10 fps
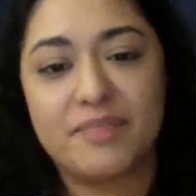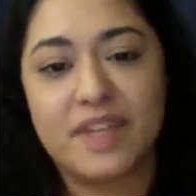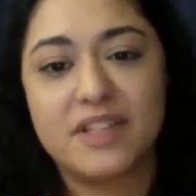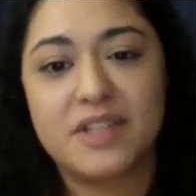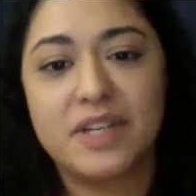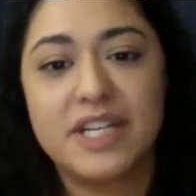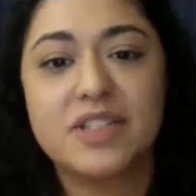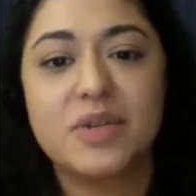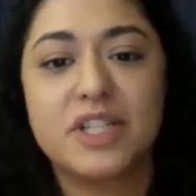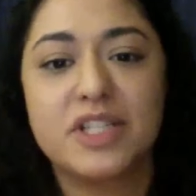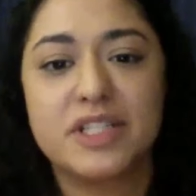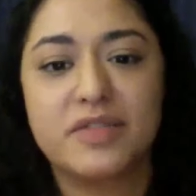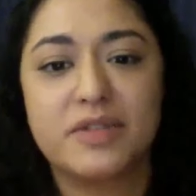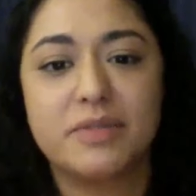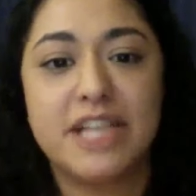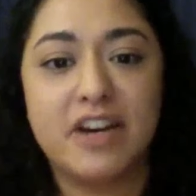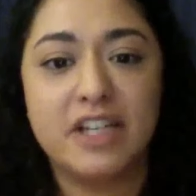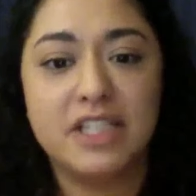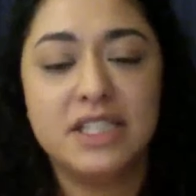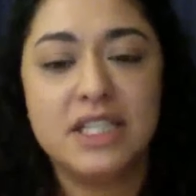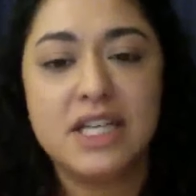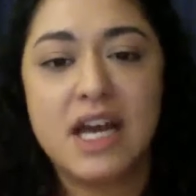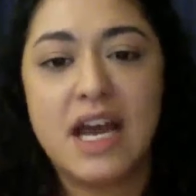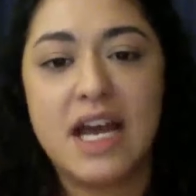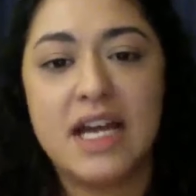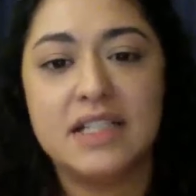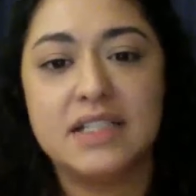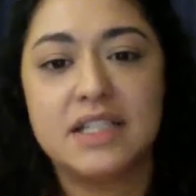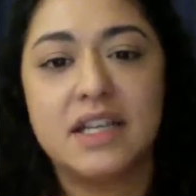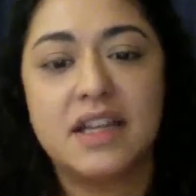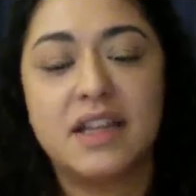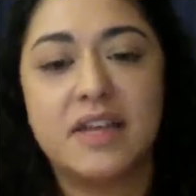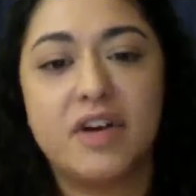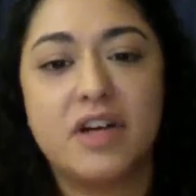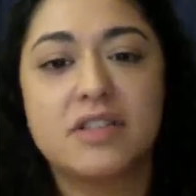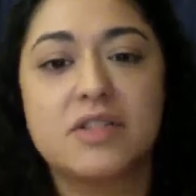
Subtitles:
So our next question is from Darren, and they've asked,